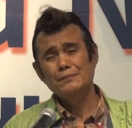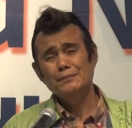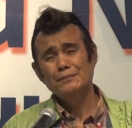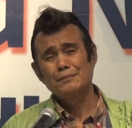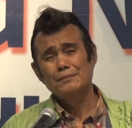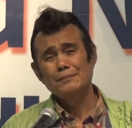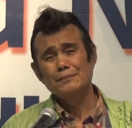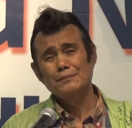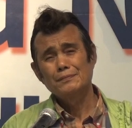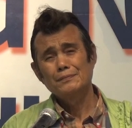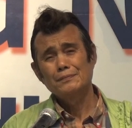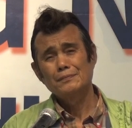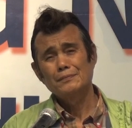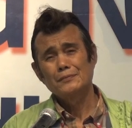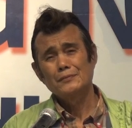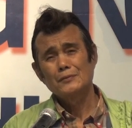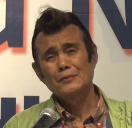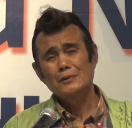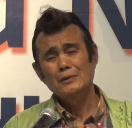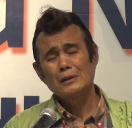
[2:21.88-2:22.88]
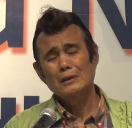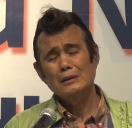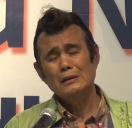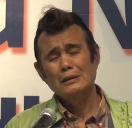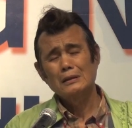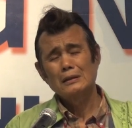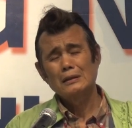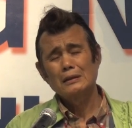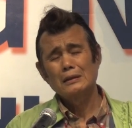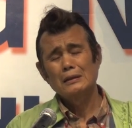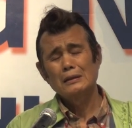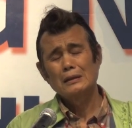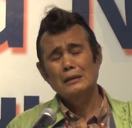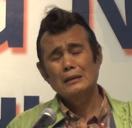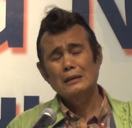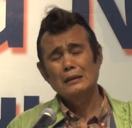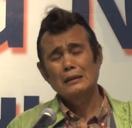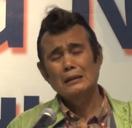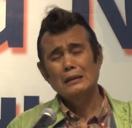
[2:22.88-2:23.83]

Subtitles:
No one is speaking in this clip.